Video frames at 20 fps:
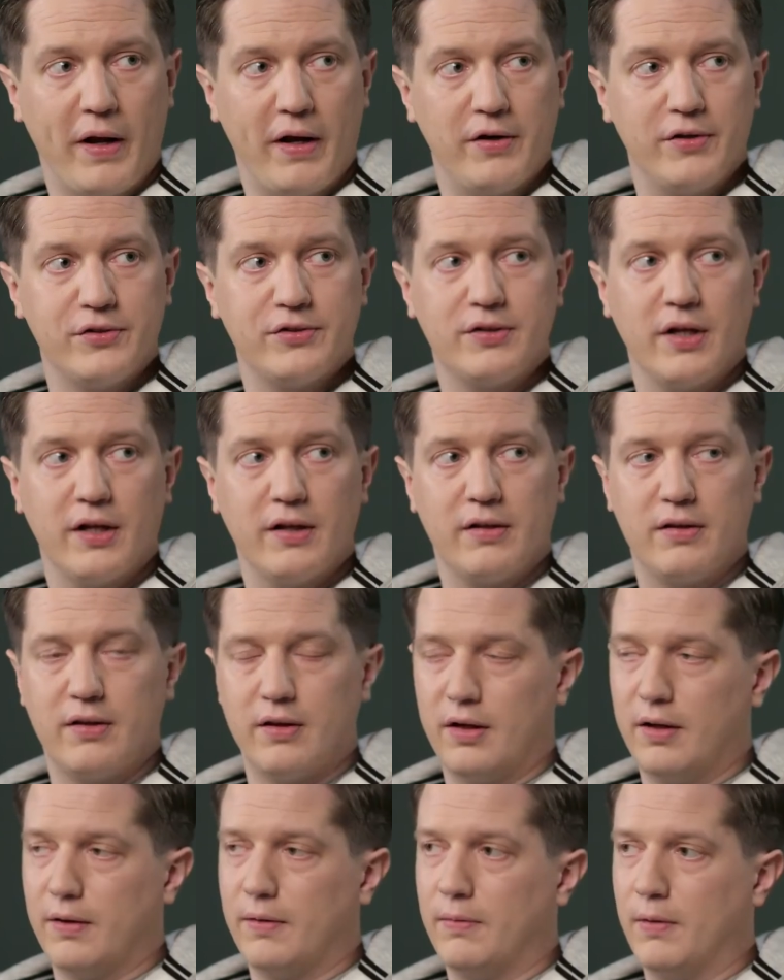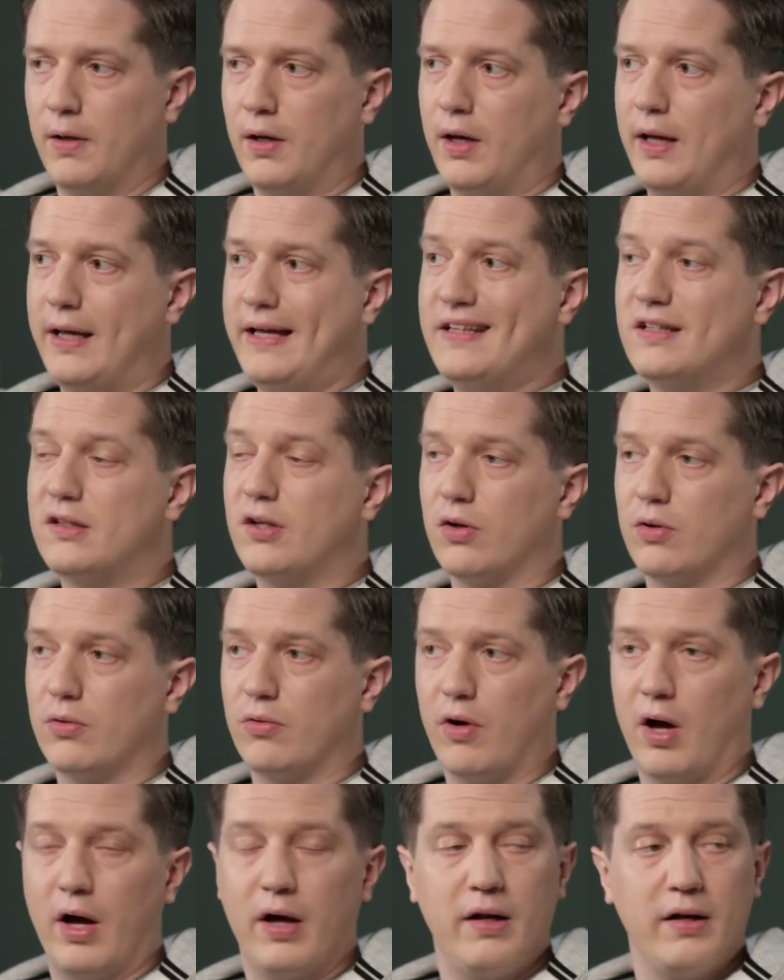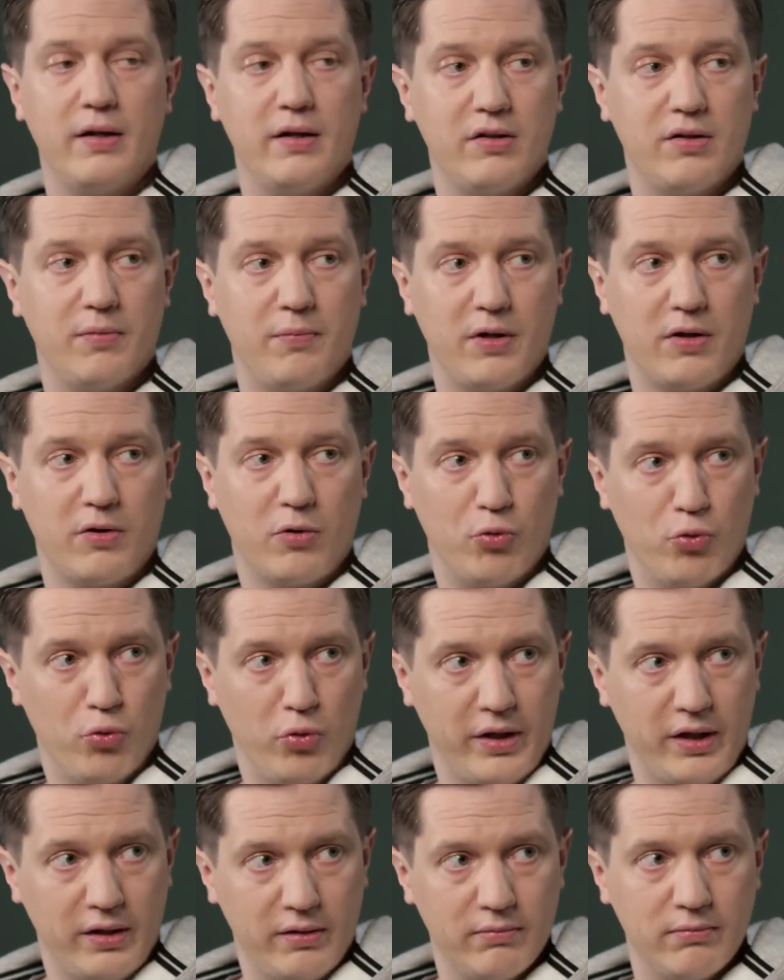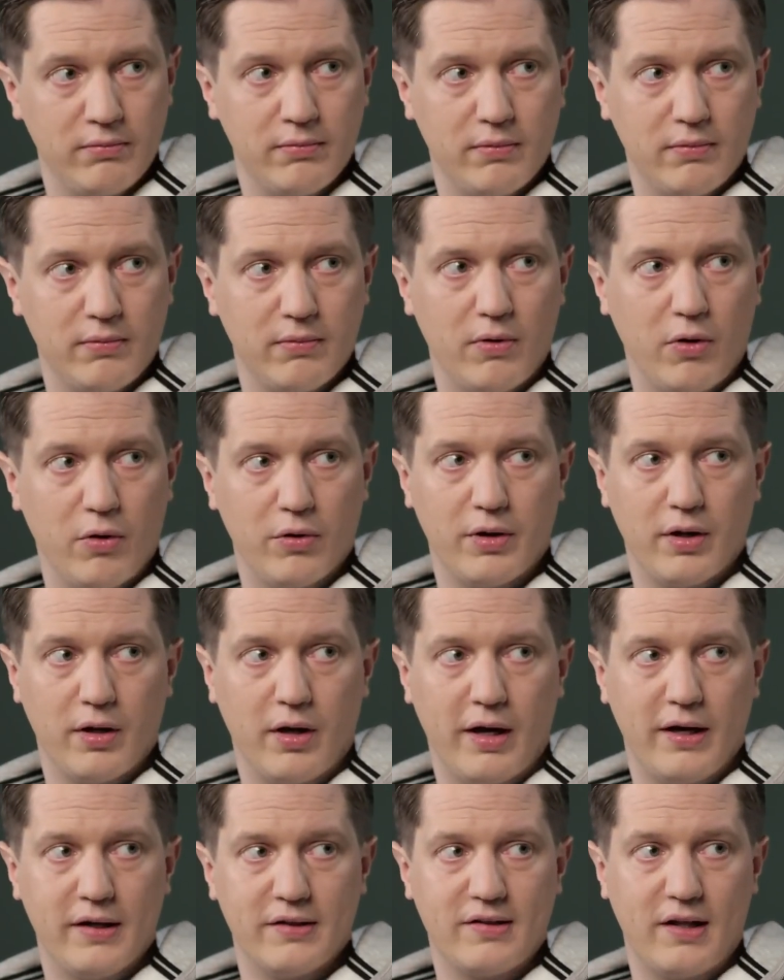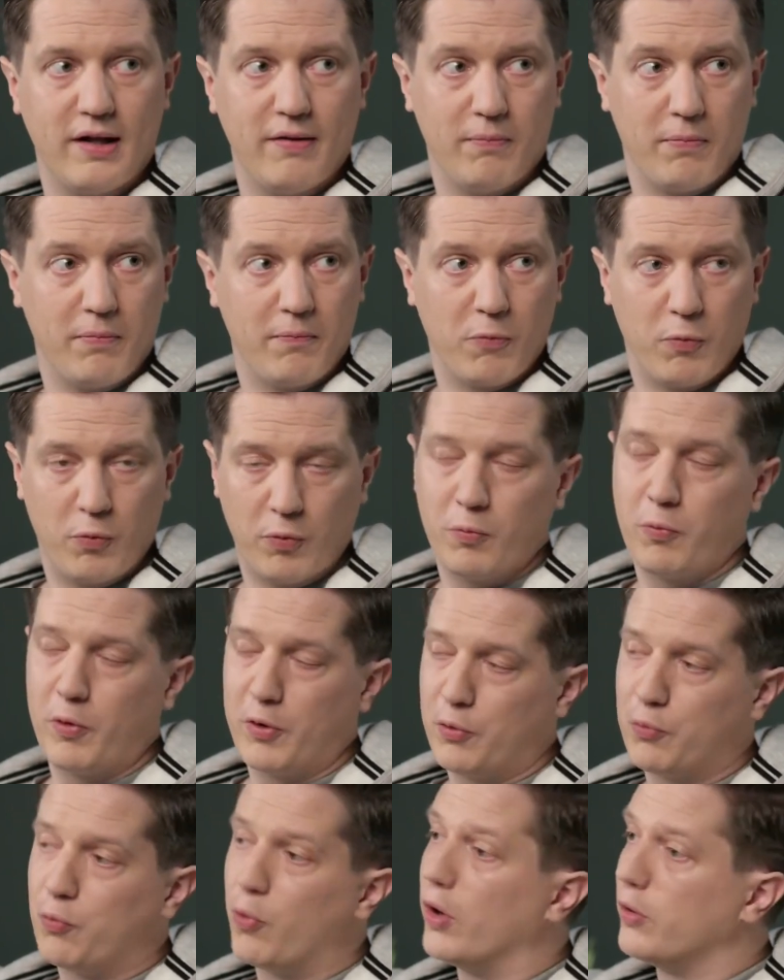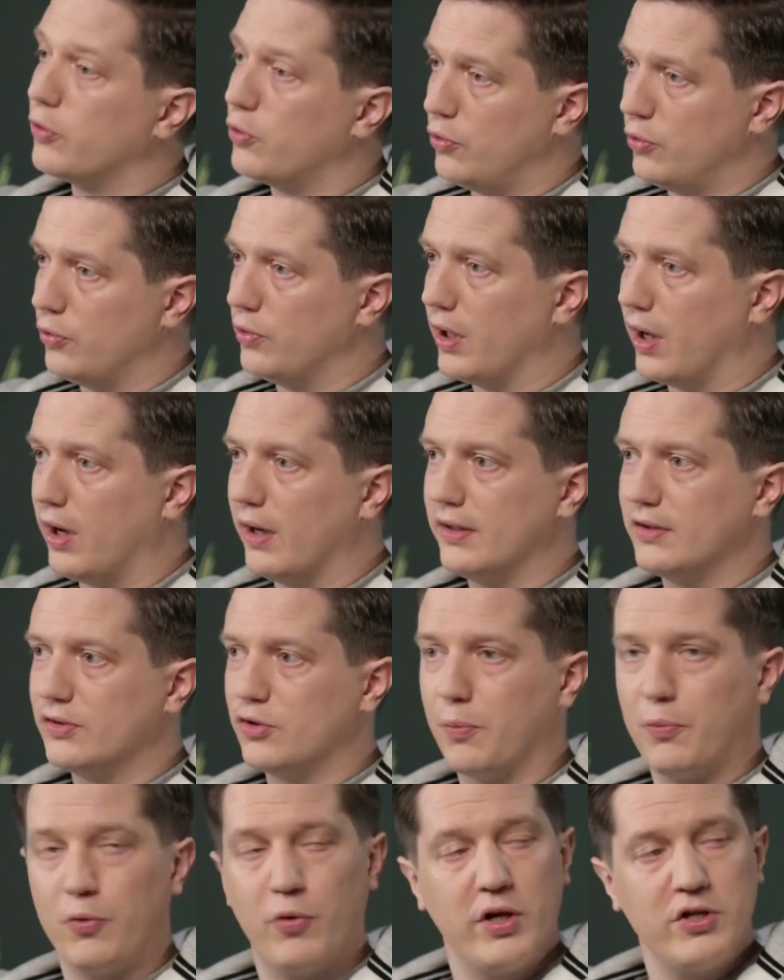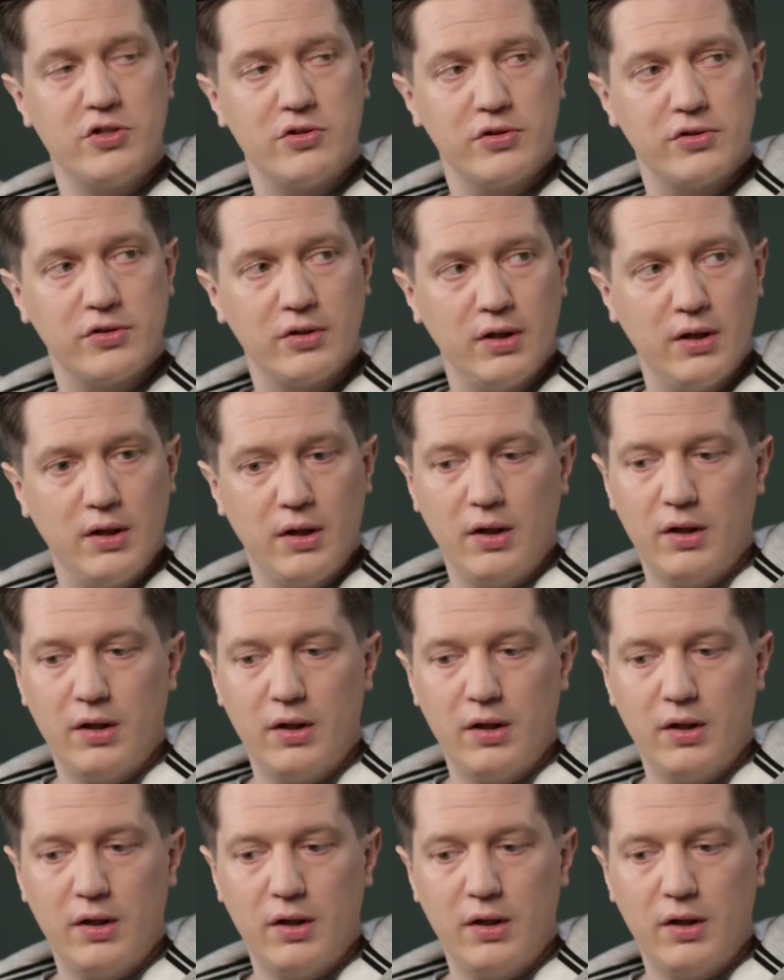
players that the Intel grind is a bit grueling on the highest level when you want to do the highest operations.